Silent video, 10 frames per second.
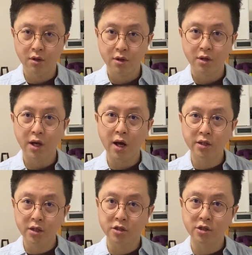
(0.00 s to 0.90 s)
The
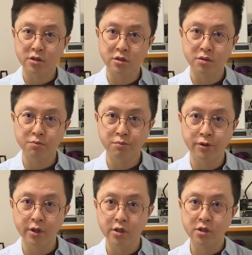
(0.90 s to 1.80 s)
idea is
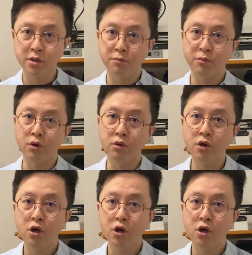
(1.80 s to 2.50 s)
pretty simple.